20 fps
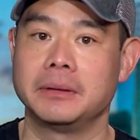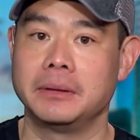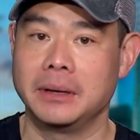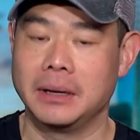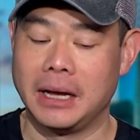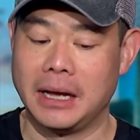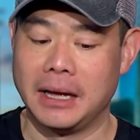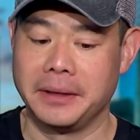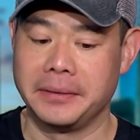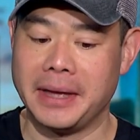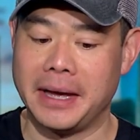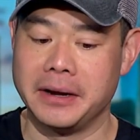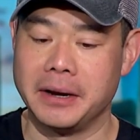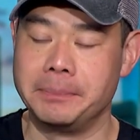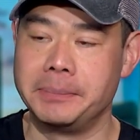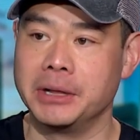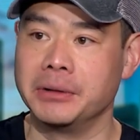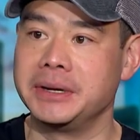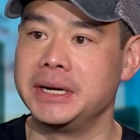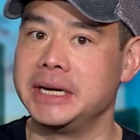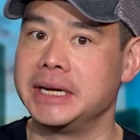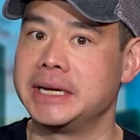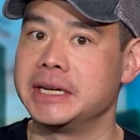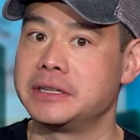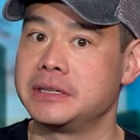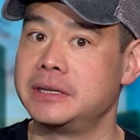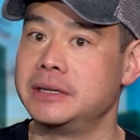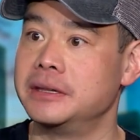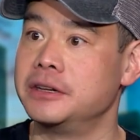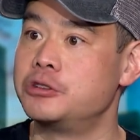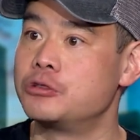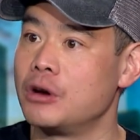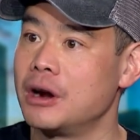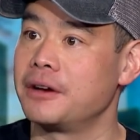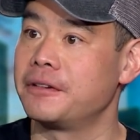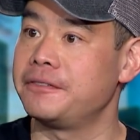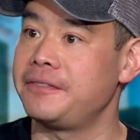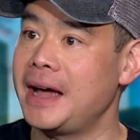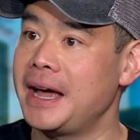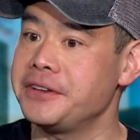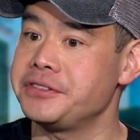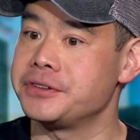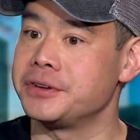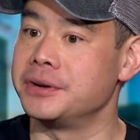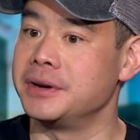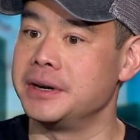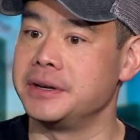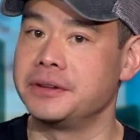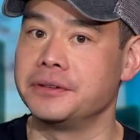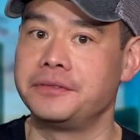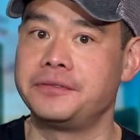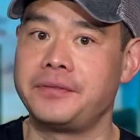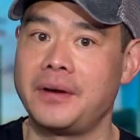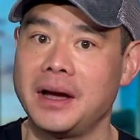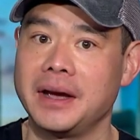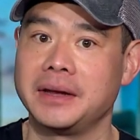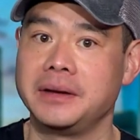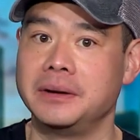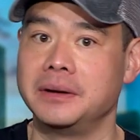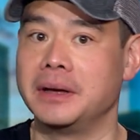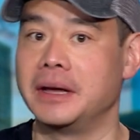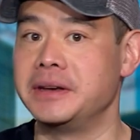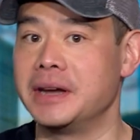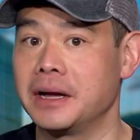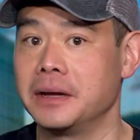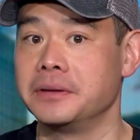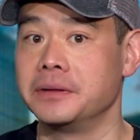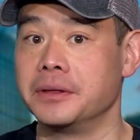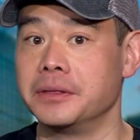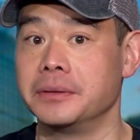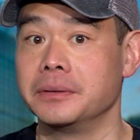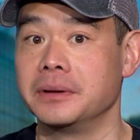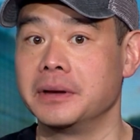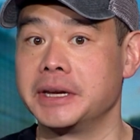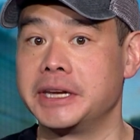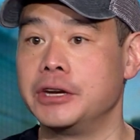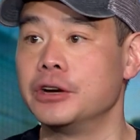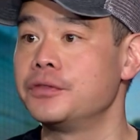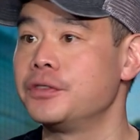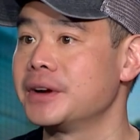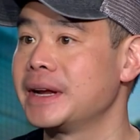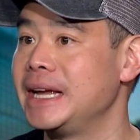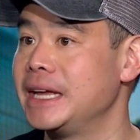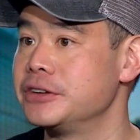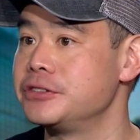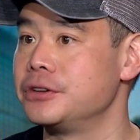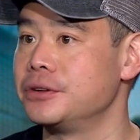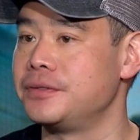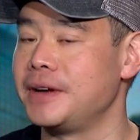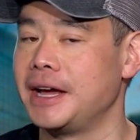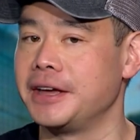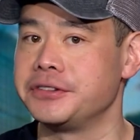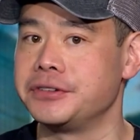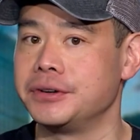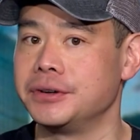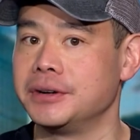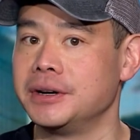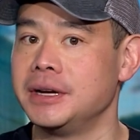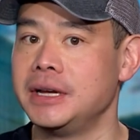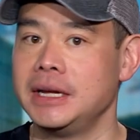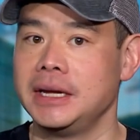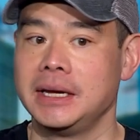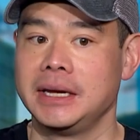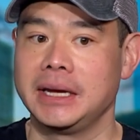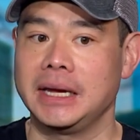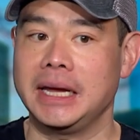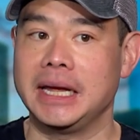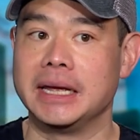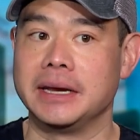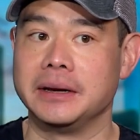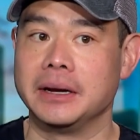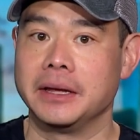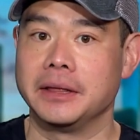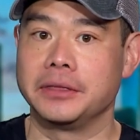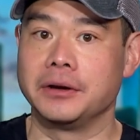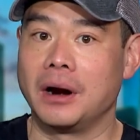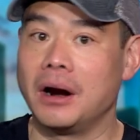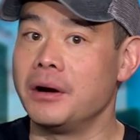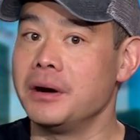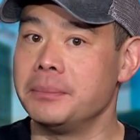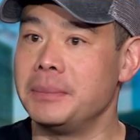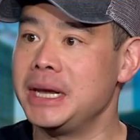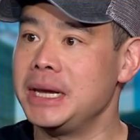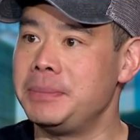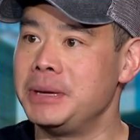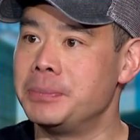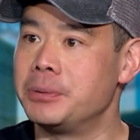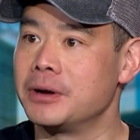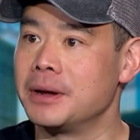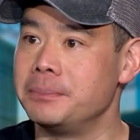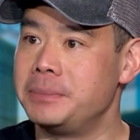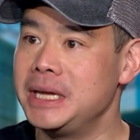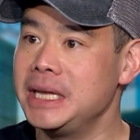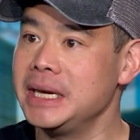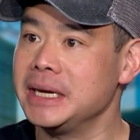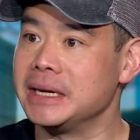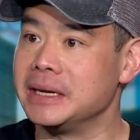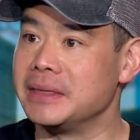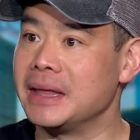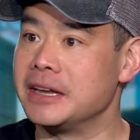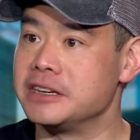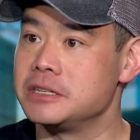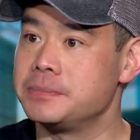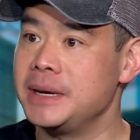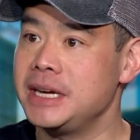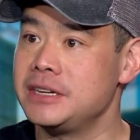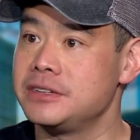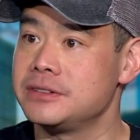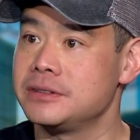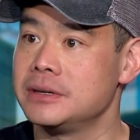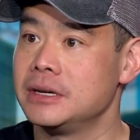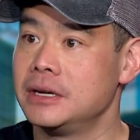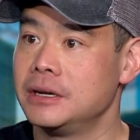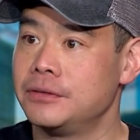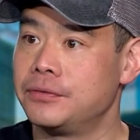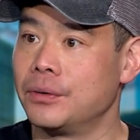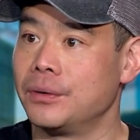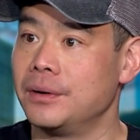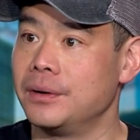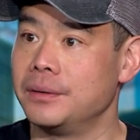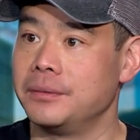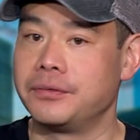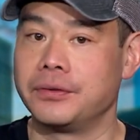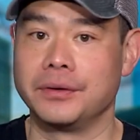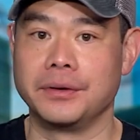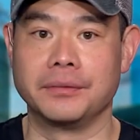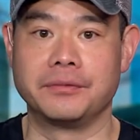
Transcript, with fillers: uh, that ability to get to the drug faster and to find a, a cure for cancer faster. And there aren't many people competing in that space for, for,